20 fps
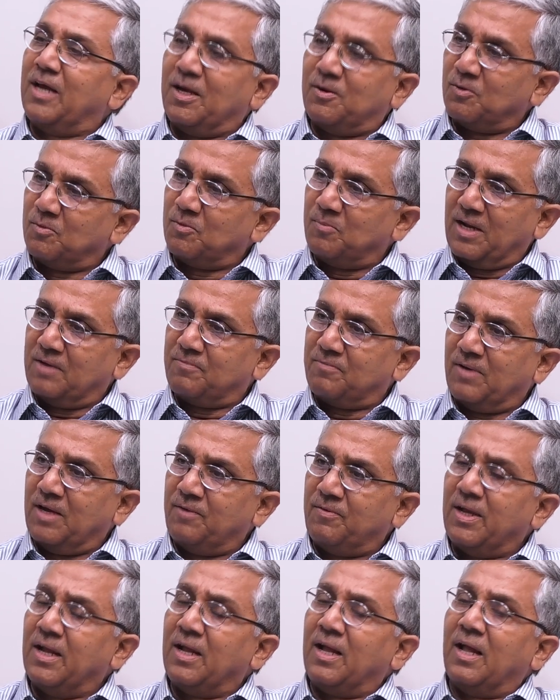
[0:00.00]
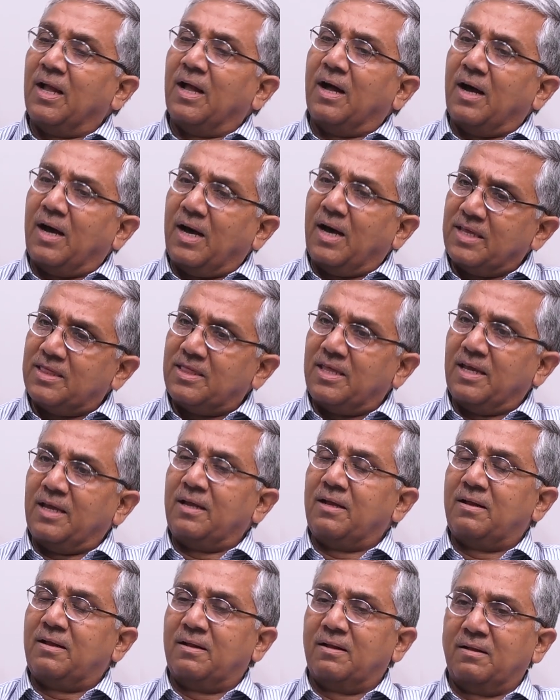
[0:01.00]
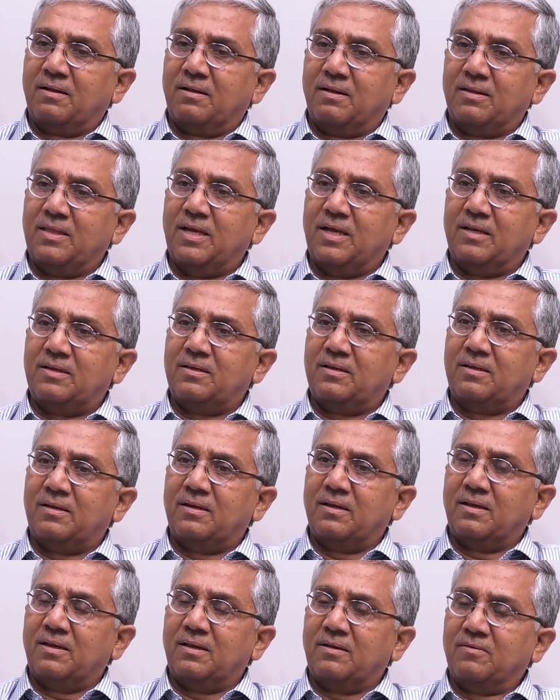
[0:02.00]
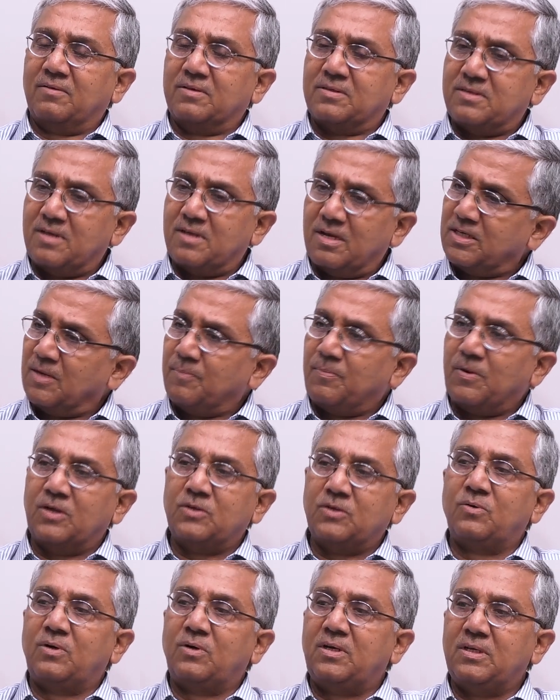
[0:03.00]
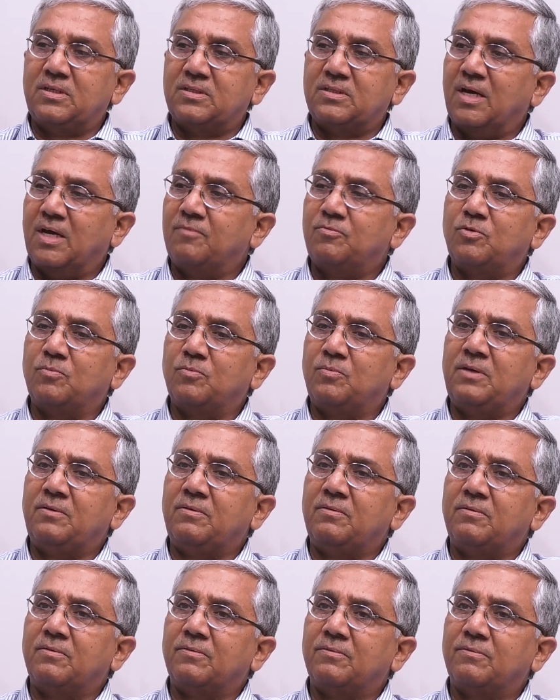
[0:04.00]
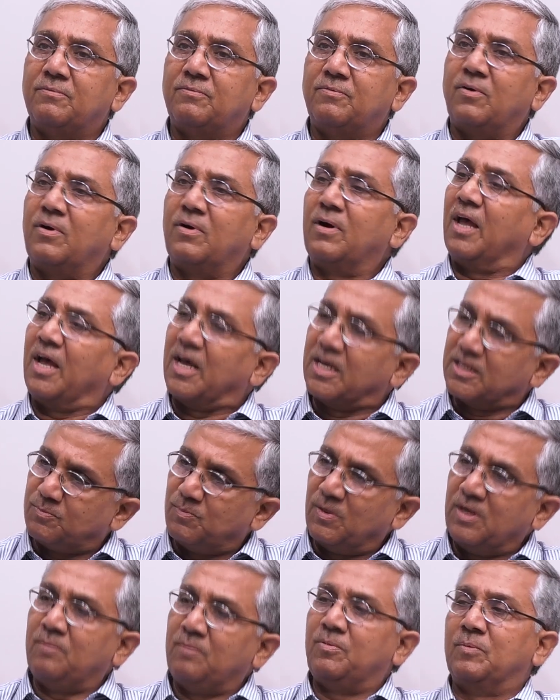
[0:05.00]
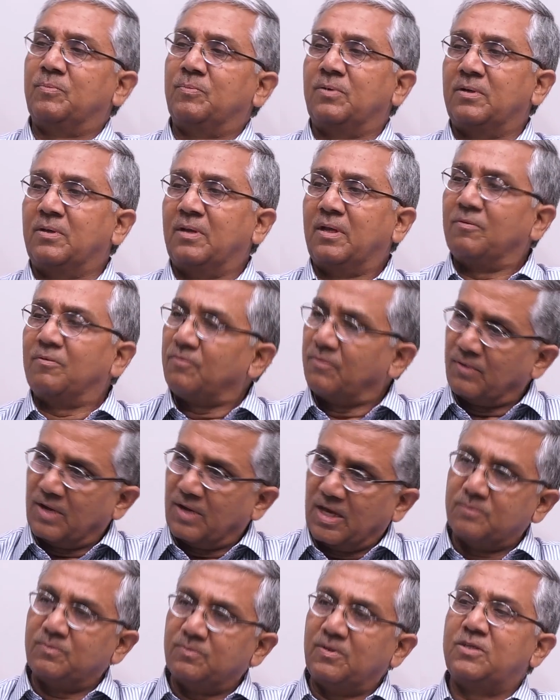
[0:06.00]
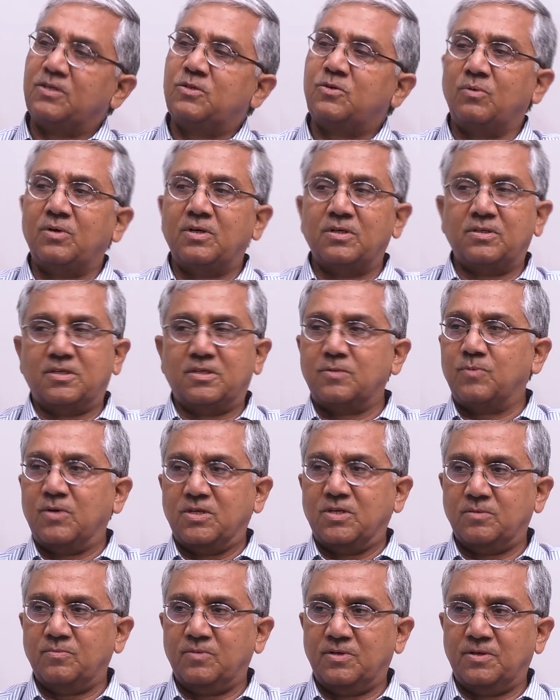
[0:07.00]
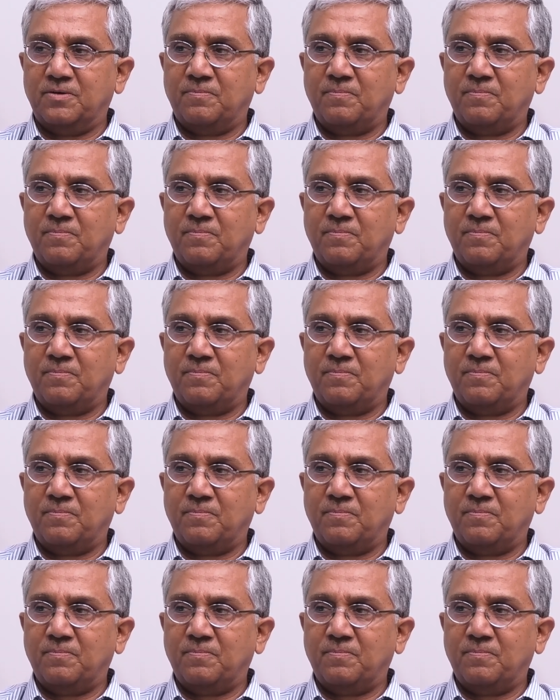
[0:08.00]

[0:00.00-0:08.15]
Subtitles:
I could make my way. I think that such opportunities have to be for as many people, as many students as possible.